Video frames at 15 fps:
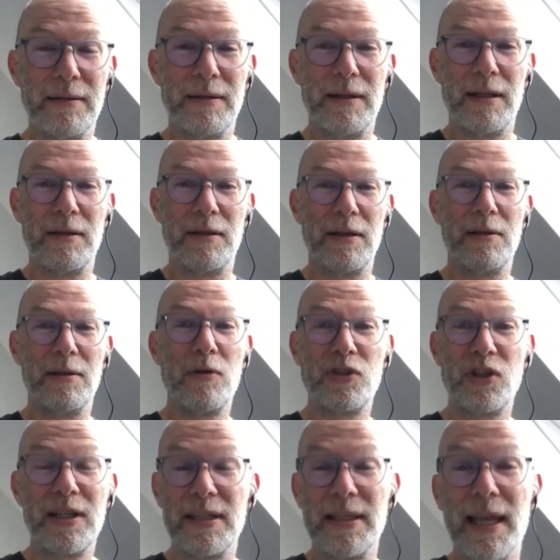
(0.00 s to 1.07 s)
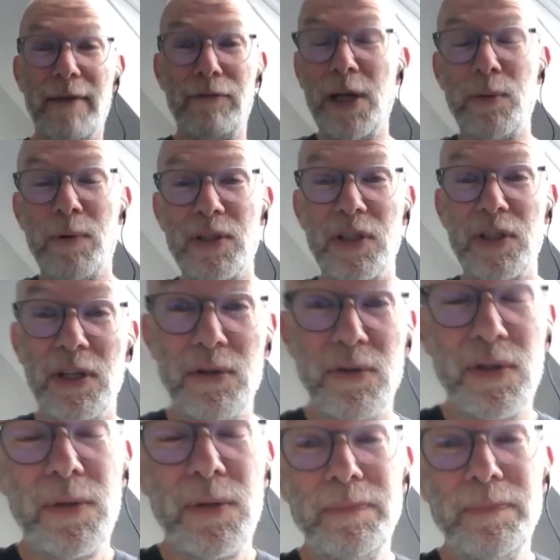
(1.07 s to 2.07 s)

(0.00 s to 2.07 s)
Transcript: The logic is there for anyone to use.